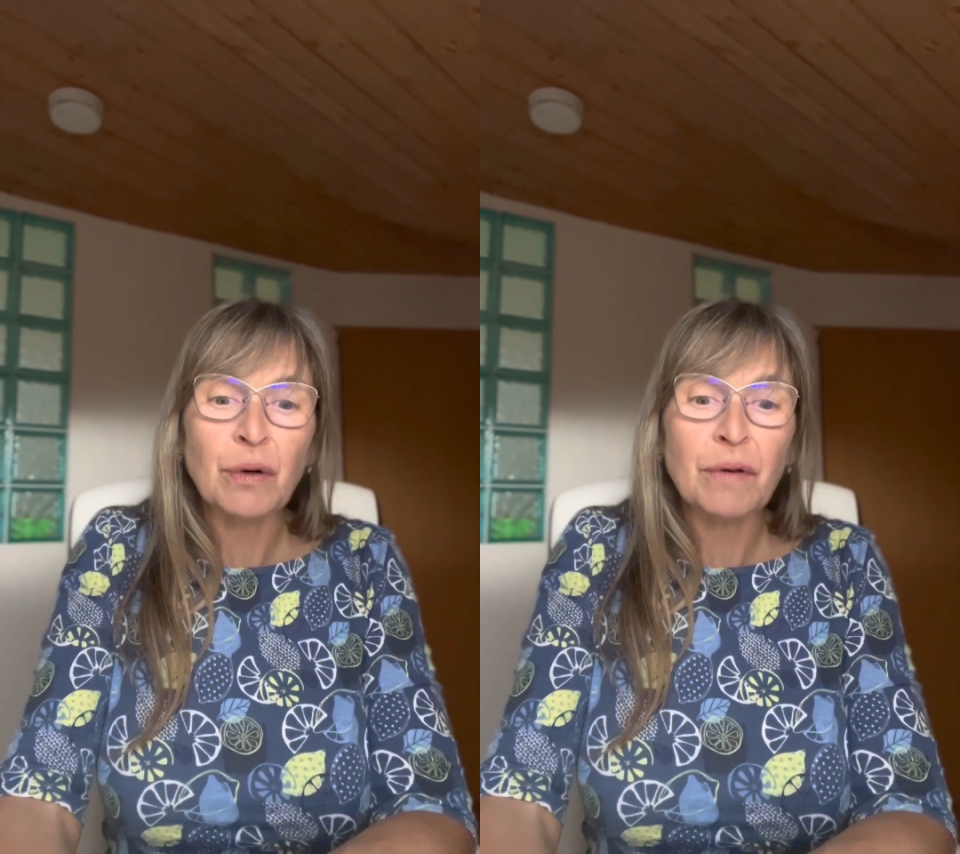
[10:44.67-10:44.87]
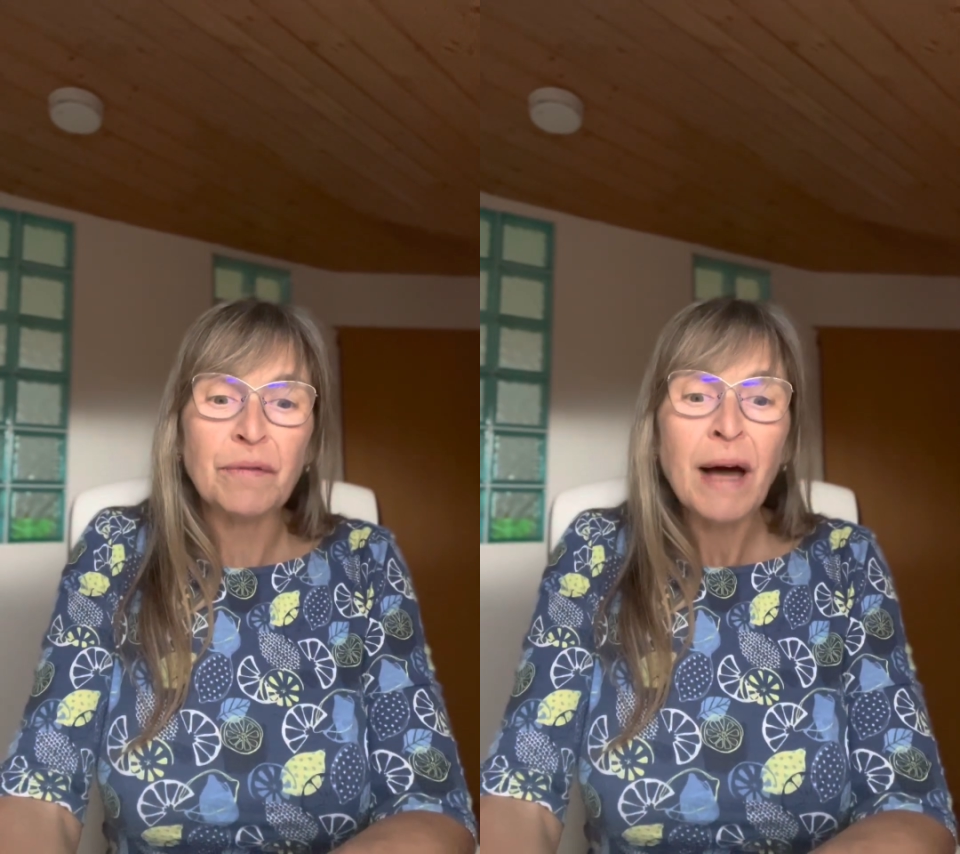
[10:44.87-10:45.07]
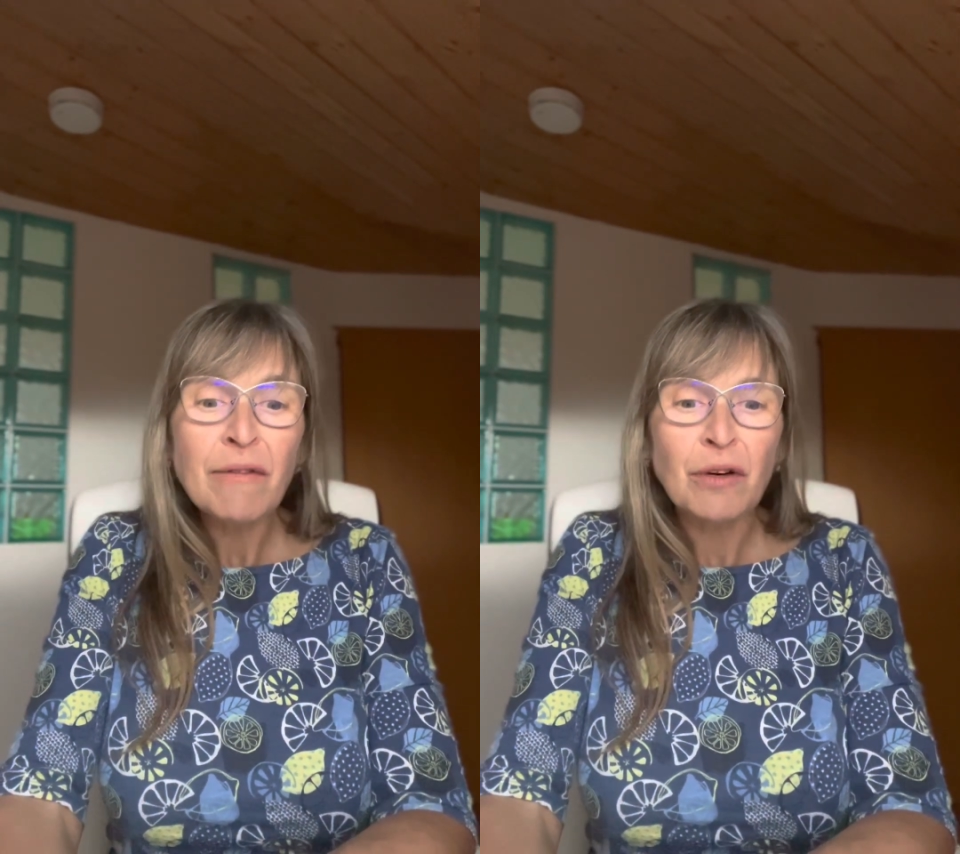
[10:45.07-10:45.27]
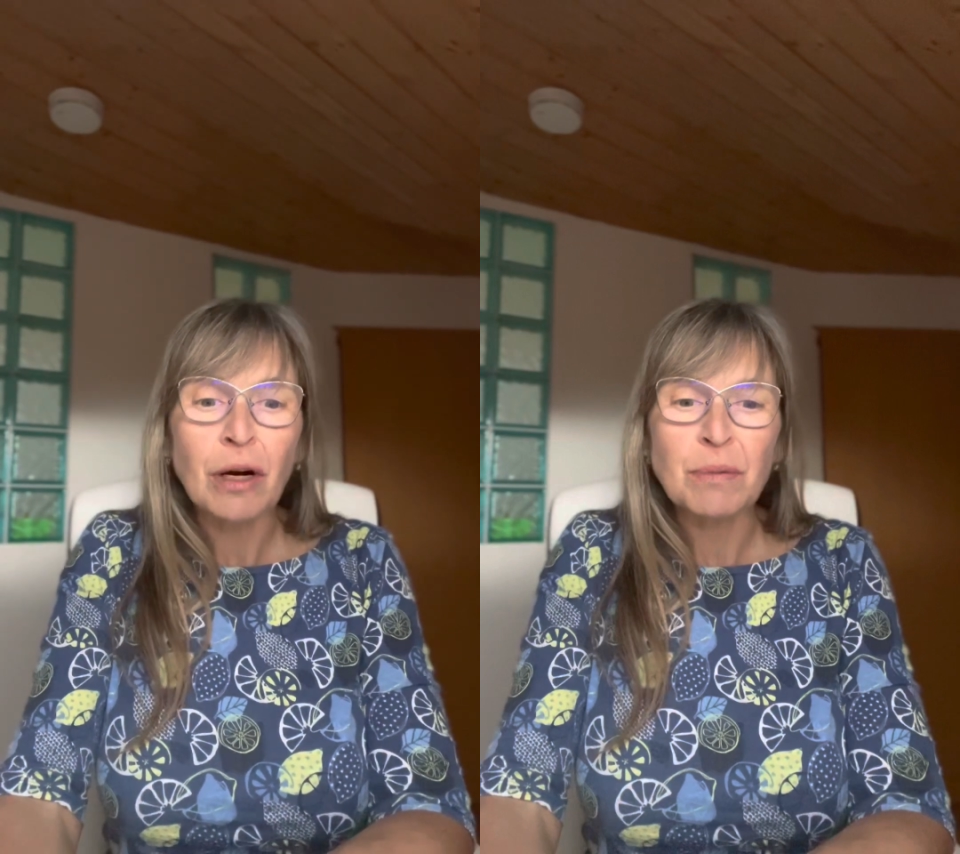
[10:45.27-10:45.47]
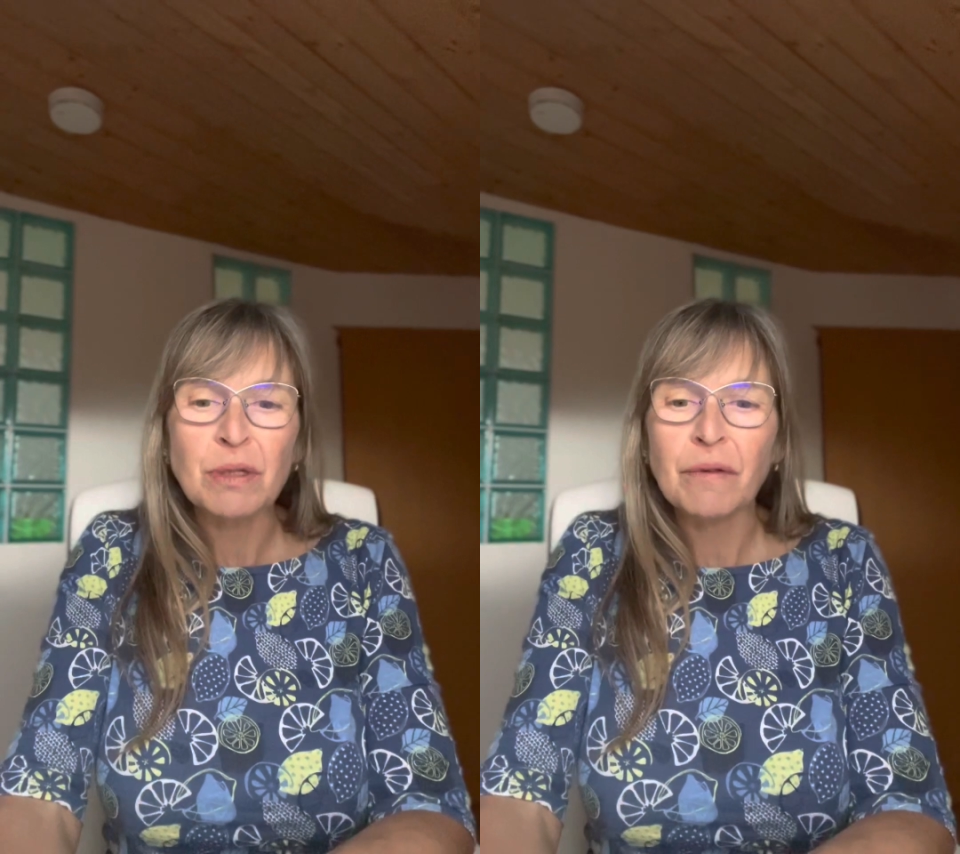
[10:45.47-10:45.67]
or 5
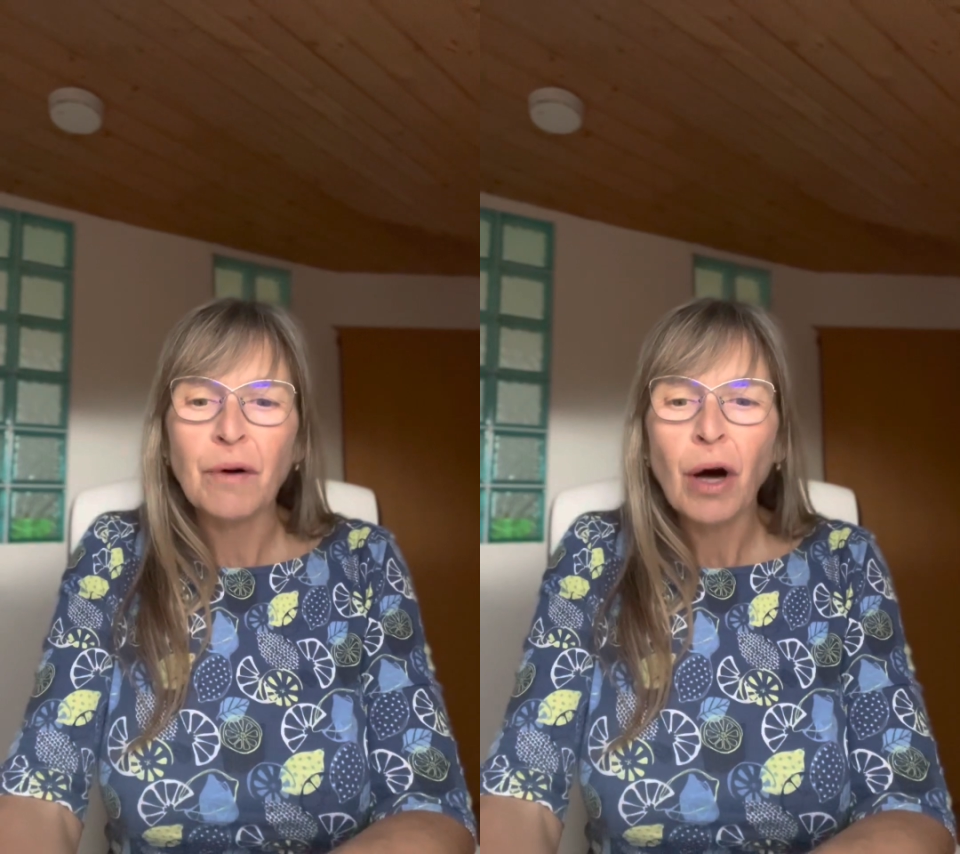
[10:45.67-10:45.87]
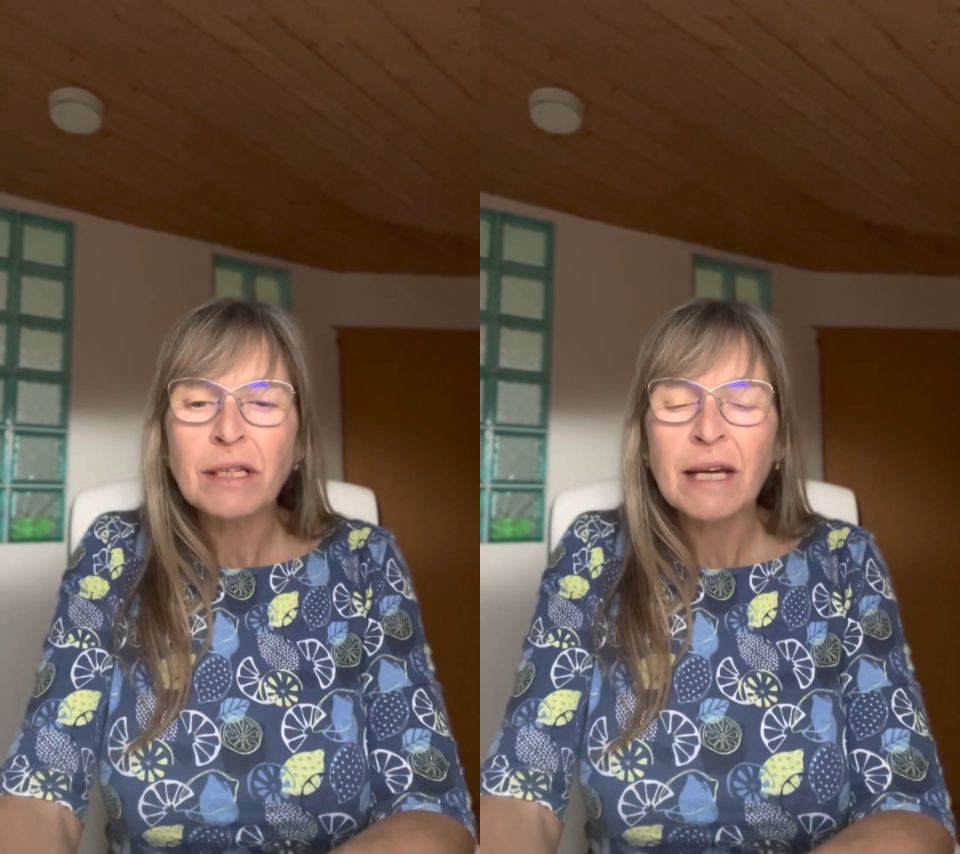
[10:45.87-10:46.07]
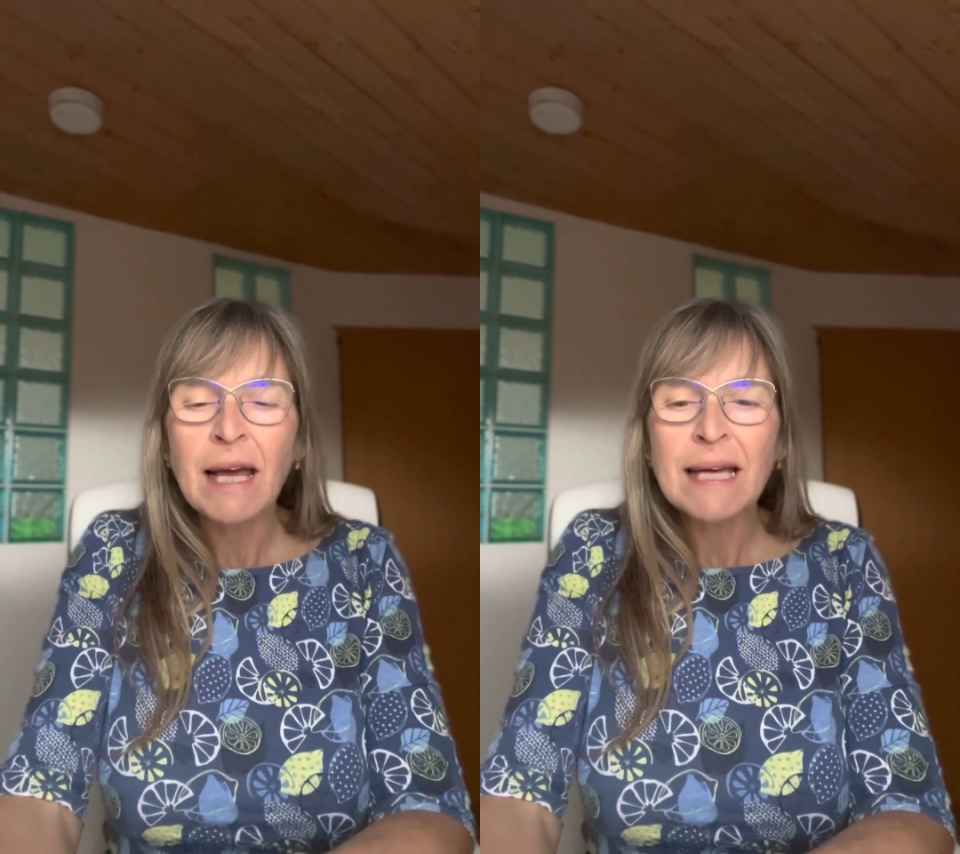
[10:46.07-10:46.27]
cups of hot